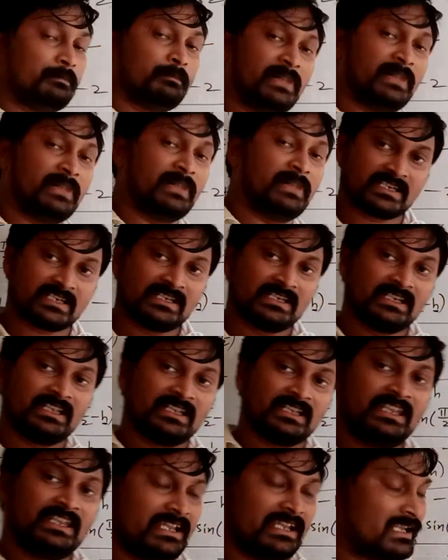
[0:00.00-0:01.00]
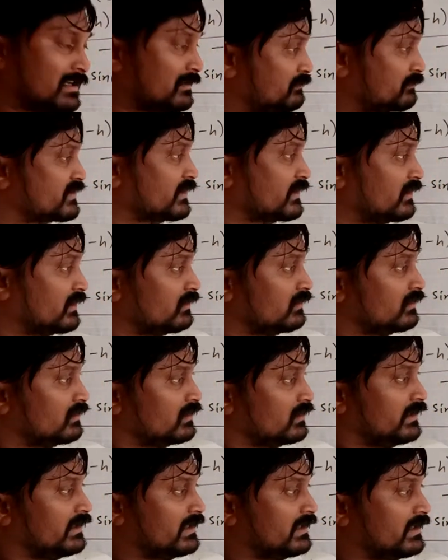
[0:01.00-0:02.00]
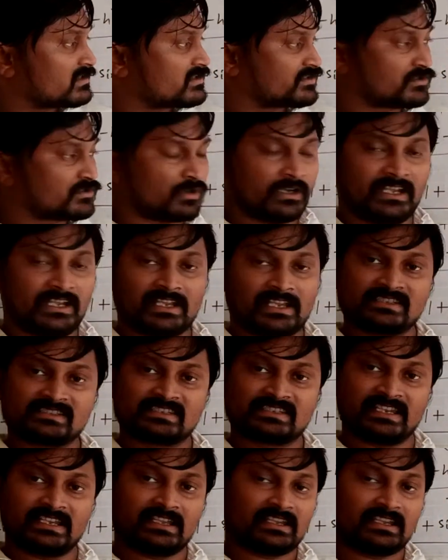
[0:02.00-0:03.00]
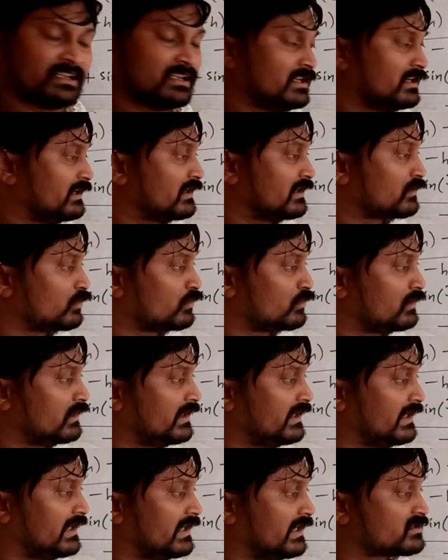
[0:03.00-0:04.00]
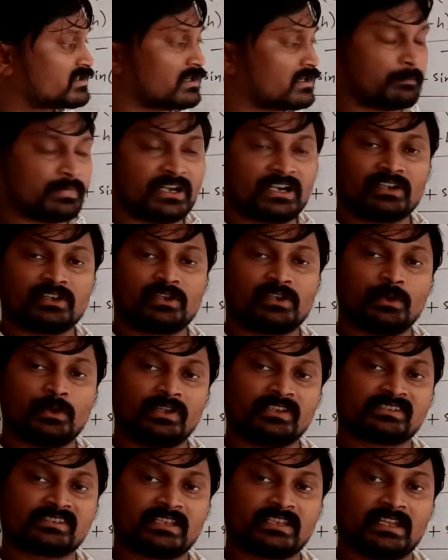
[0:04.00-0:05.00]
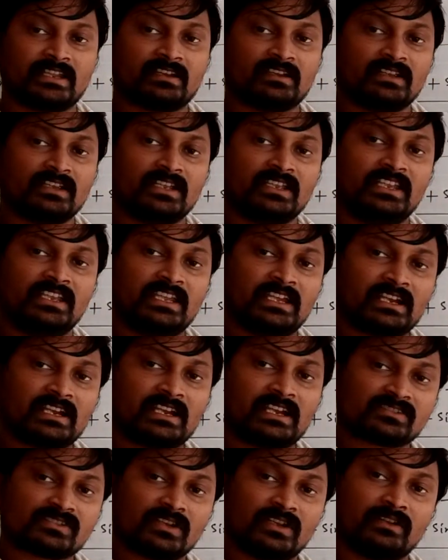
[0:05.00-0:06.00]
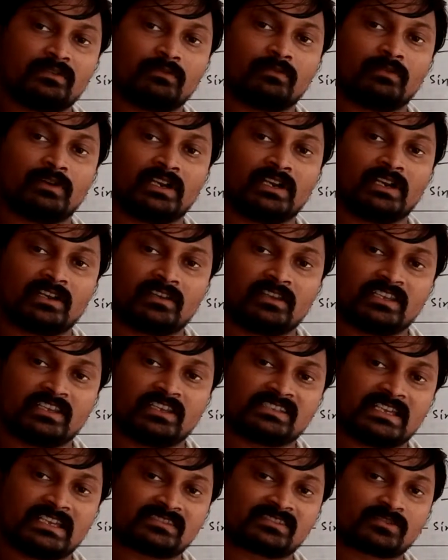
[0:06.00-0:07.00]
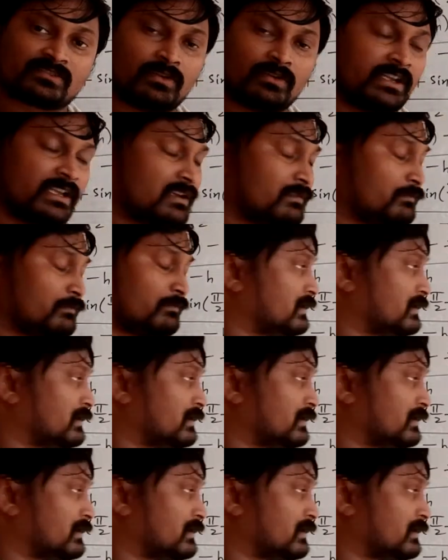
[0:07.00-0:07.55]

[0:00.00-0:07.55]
But here observe, here square is there, here only h upon 2 is there. Here also I want this as square.